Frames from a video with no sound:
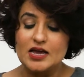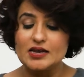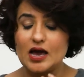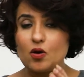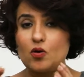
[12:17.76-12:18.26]

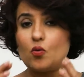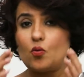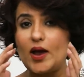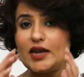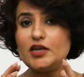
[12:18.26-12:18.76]
Now,
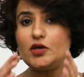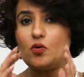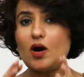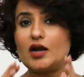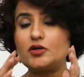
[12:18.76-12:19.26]
when
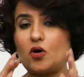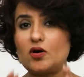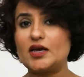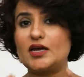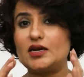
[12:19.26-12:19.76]
you are
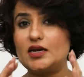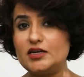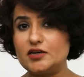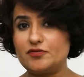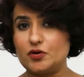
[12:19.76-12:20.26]
talking in an
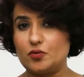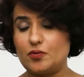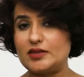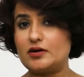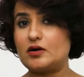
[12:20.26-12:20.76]
interview,
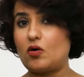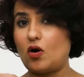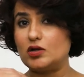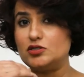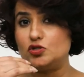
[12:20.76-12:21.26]
whether
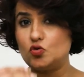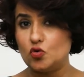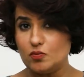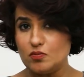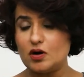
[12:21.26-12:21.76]
on
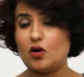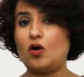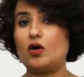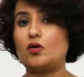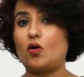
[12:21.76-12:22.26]
Zoom
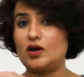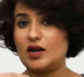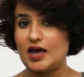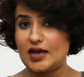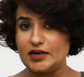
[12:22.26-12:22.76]
or
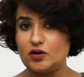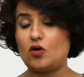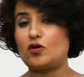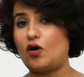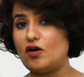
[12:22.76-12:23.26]
online
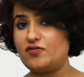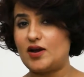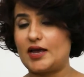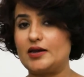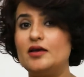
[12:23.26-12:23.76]
or
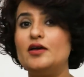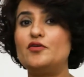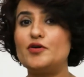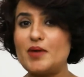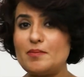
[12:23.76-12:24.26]
offline,
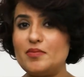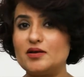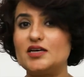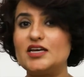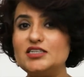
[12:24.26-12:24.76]
remember
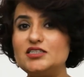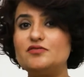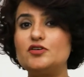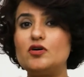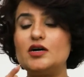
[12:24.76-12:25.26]
the
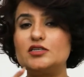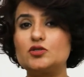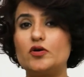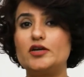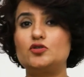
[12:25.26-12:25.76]
interviewer is
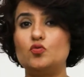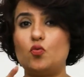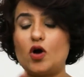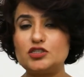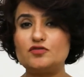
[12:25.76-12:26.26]
going to
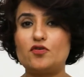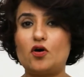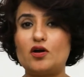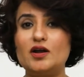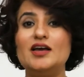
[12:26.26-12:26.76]
watch
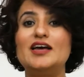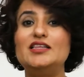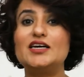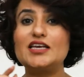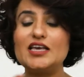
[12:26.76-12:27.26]
for
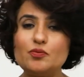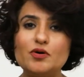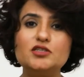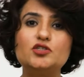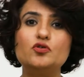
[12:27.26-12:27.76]
the
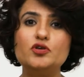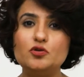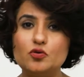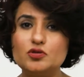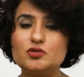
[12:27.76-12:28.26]
keywords you
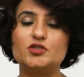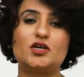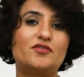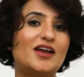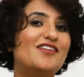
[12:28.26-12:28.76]
use which
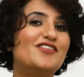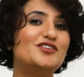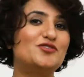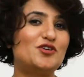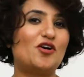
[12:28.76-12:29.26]
are
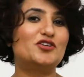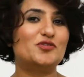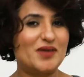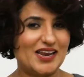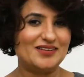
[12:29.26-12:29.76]
relevant to your
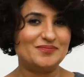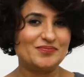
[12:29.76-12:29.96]
domain.